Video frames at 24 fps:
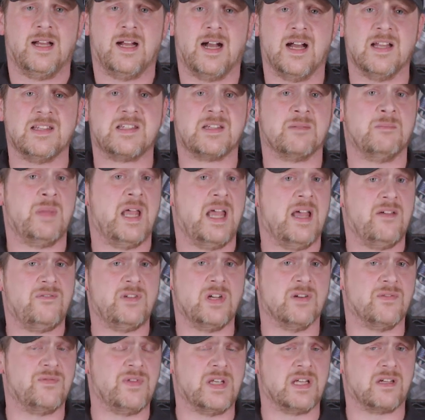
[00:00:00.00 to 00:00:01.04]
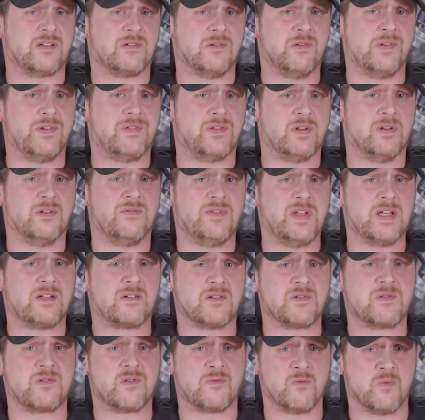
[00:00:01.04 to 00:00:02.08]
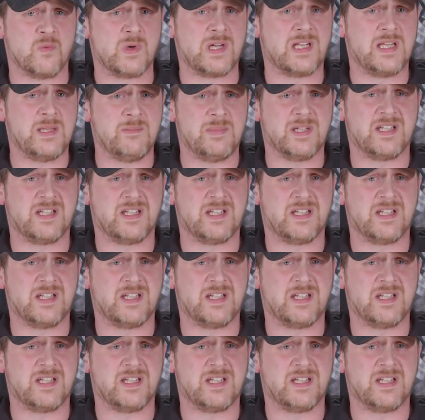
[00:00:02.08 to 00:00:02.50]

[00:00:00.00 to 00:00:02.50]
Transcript: On some heavier vehicles or vehicles with really